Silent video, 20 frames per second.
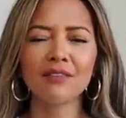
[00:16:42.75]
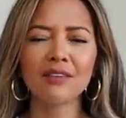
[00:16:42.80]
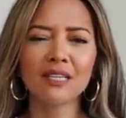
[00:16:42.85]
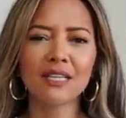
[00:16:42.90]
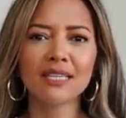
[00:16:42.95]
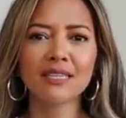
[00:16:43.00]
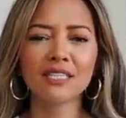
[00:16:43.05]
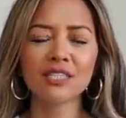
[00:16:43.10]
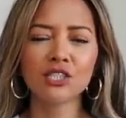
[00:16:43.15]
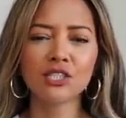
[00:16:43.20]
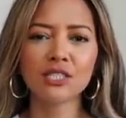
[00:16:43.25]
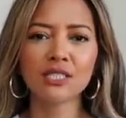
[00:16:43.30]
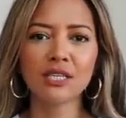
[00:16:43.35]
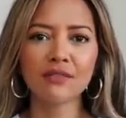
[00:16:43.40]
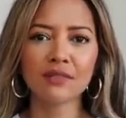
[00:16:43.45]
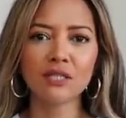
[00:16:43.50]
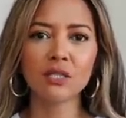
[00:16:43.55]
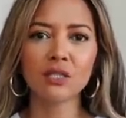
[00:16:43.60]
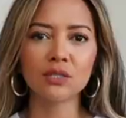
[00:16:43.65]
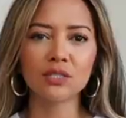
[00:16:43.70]
feel like they just
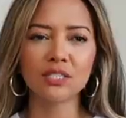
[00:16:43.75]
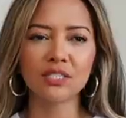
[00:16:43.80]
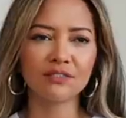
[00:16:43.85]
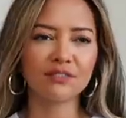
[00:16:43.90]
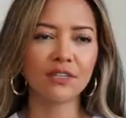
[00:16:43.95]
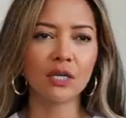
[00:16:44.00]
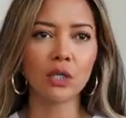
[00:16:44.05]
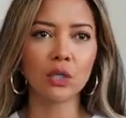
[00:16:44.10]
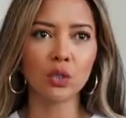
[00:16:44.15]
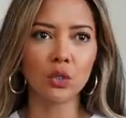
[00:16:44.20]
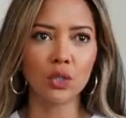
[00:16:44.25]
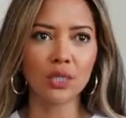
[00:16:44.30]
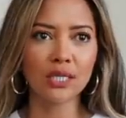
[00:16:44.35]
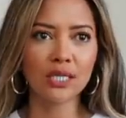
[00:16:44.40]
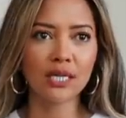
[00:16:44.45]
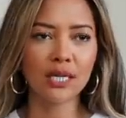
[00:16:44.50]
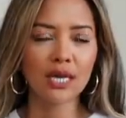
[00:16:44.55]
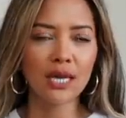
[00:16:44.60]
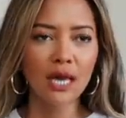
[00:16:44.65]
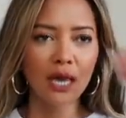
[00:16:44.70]
give it a different look